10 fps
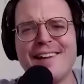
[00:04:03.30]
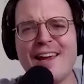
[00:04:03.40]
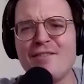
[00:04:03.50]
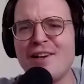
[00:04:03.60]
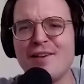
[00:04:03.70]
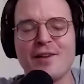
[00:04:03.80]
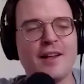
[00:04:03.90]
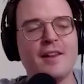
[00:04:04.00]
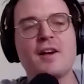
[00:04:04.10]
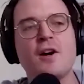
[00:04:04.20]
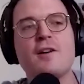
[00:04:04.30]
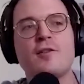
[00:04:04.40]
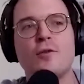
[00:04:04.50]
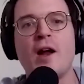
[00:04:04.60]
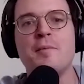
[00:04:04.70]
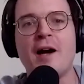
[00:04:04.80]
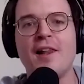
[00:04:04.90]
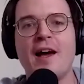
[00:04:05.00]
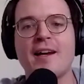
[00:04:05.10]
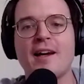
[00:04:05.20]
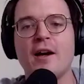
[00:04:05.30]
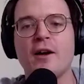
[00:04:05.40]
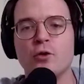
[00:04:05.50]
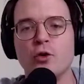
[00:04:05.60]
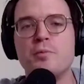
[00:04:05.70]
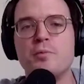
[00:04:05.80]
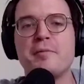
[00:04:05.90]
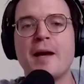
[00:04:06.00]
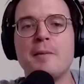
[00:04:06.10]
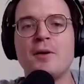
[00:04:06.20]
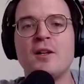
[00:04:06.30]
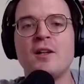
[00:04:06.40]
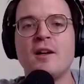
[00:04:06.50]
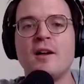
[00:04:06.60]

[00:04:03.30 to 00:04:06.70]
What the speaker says: Even if Lecoq is run by like a group of people,